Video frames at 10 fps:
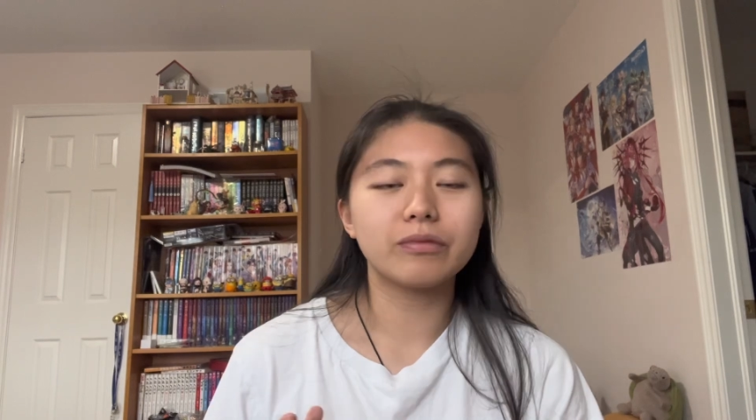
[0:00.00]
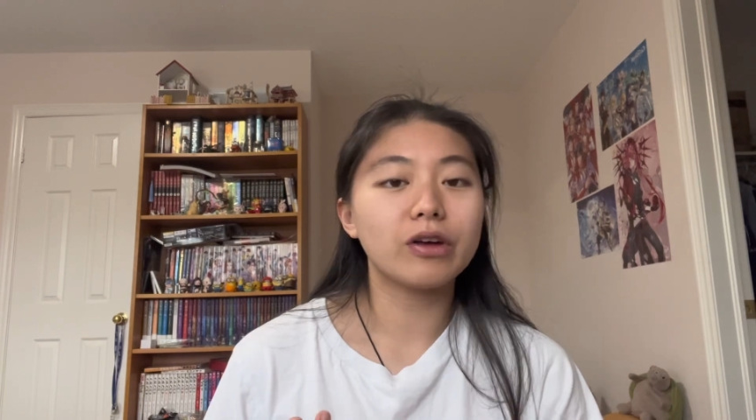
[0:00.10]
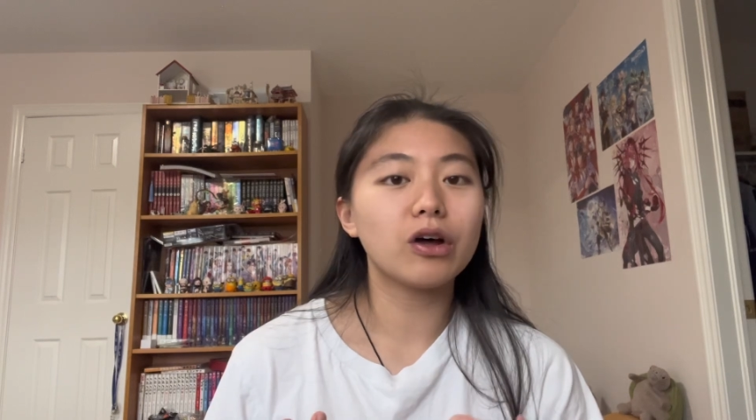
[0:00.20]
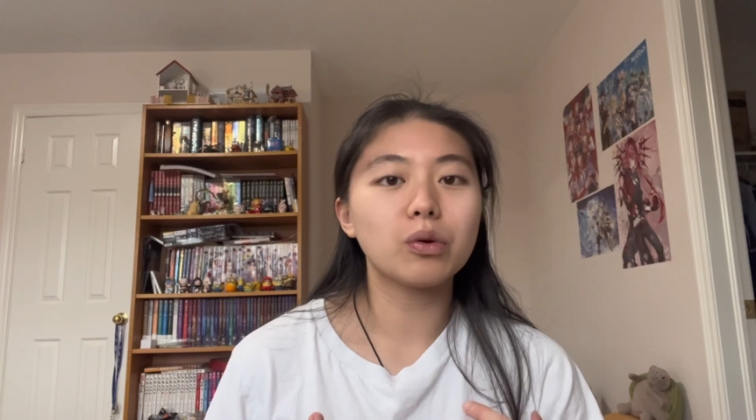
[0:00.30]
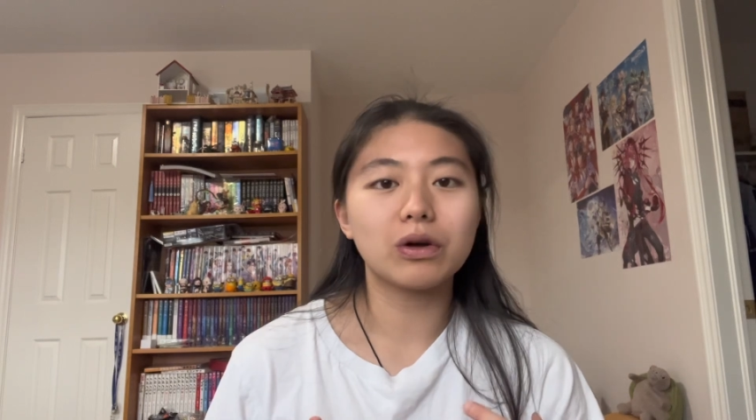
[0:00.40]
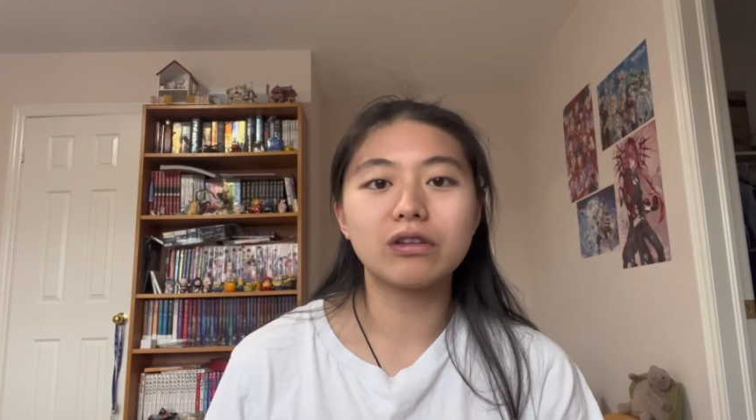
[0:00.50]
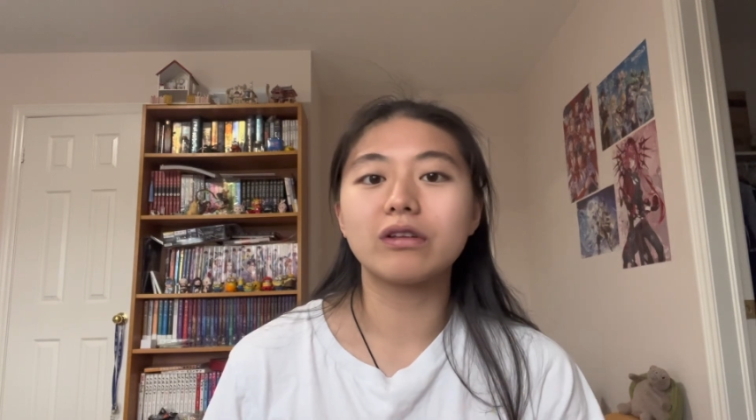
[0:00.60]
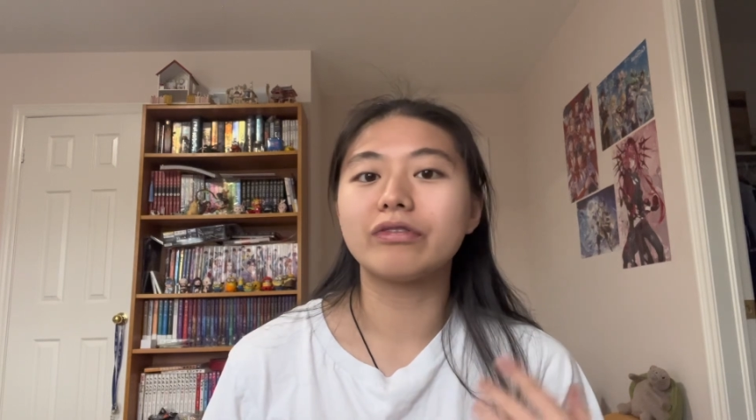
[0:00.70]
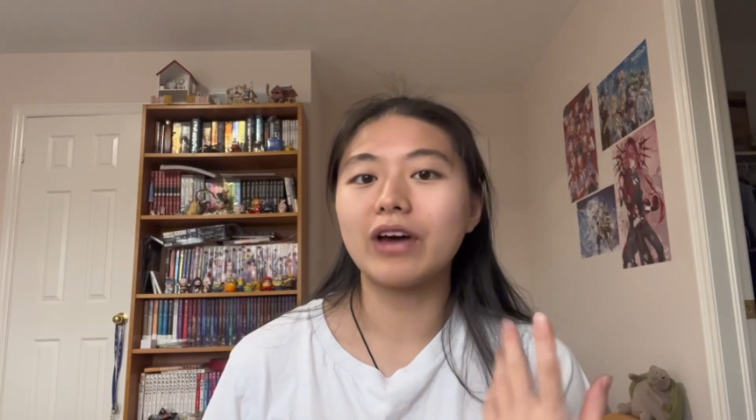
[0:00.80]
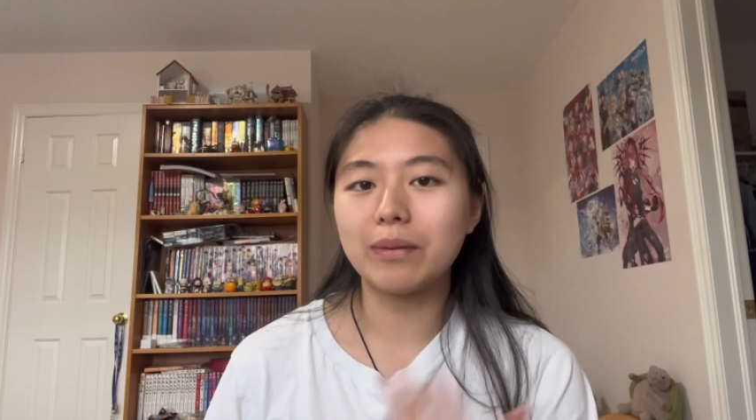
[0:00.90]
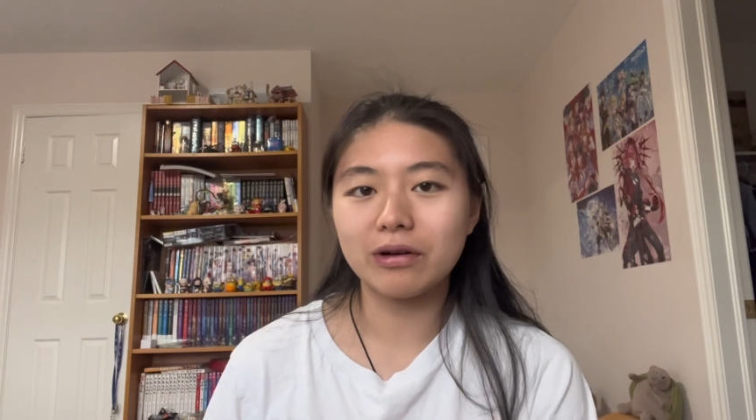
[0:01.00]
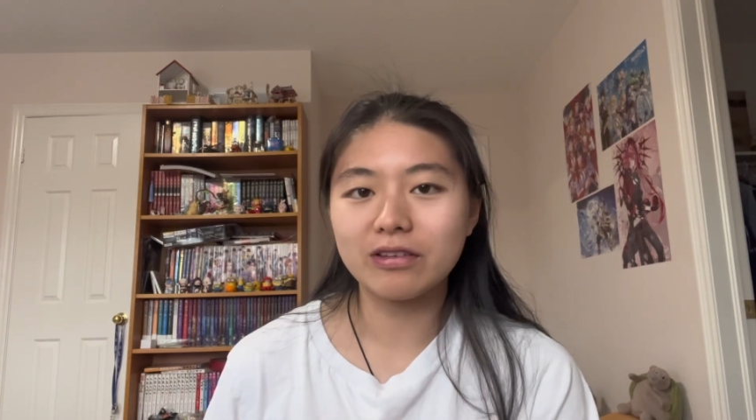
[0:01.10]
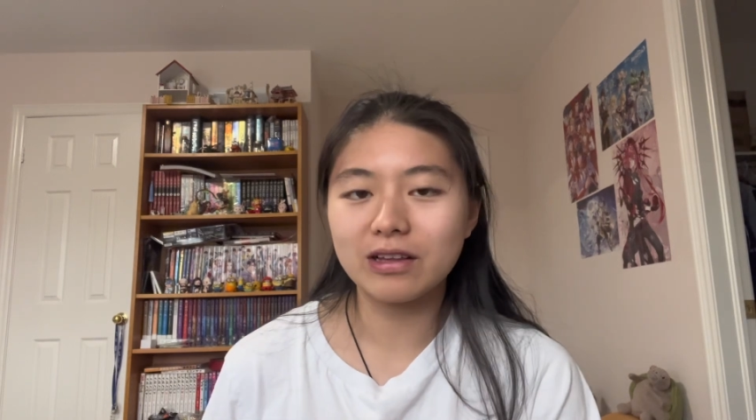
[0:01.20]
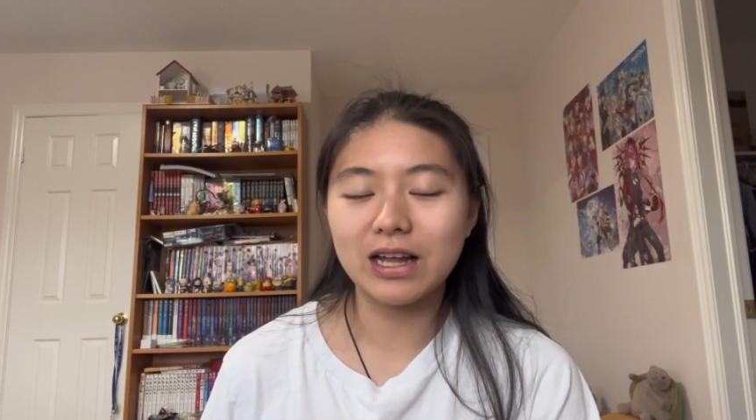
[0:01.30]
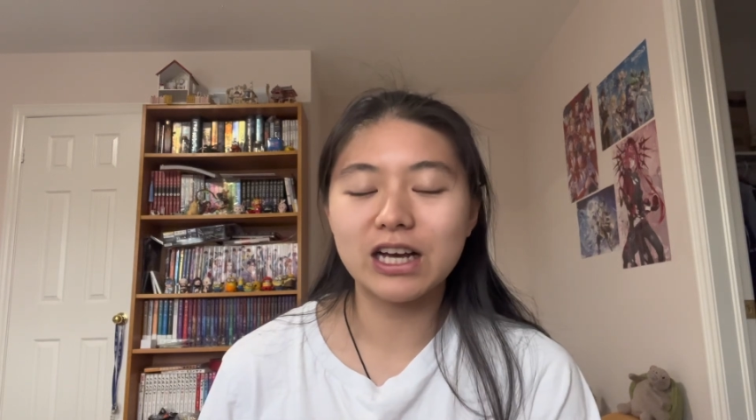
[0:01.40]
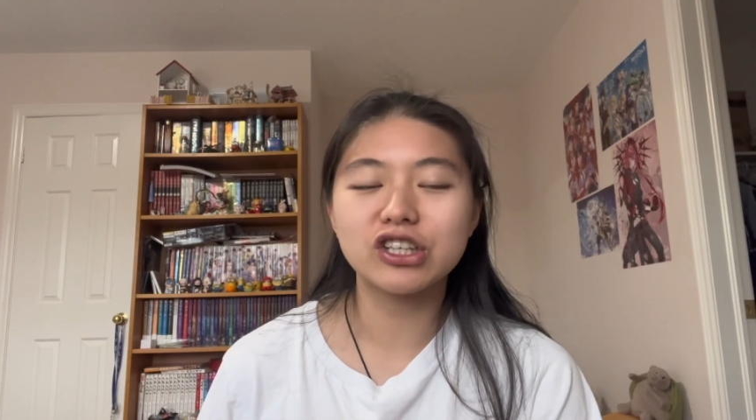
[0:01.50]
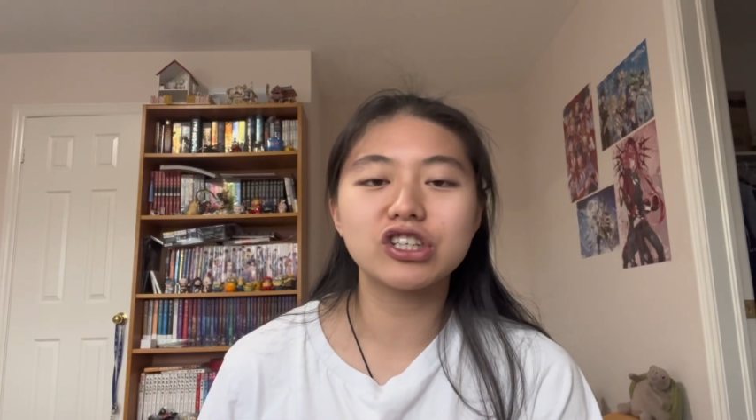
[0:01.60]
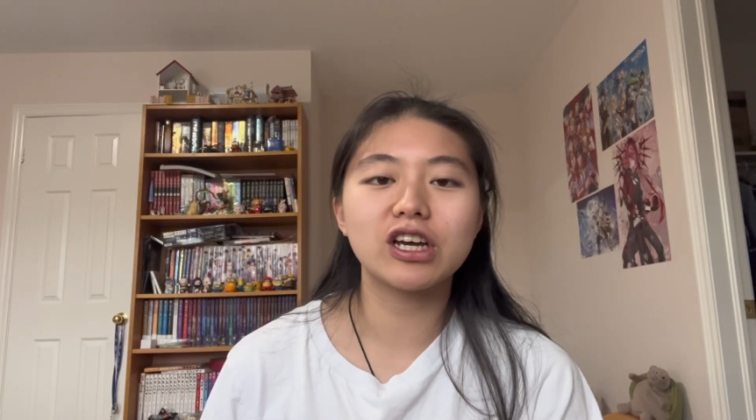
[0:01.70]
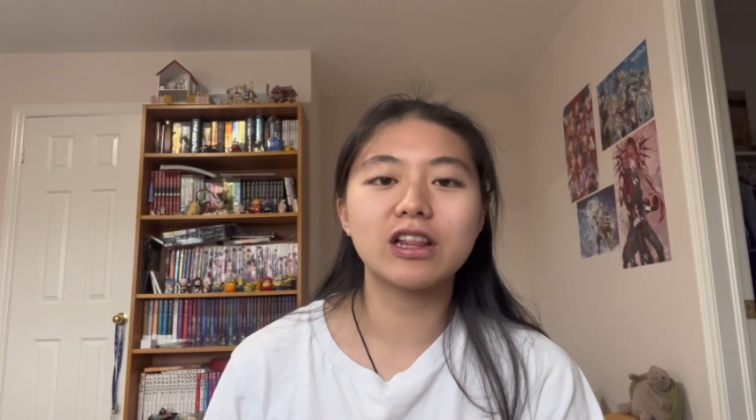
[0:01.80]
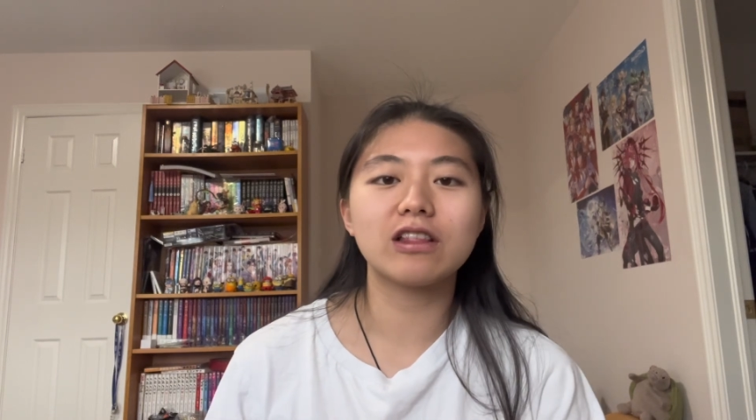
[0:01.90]
all the way to the fabric
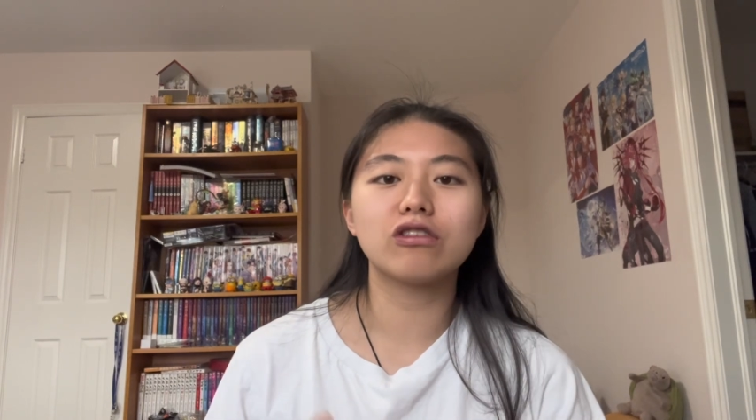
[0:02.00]
selection,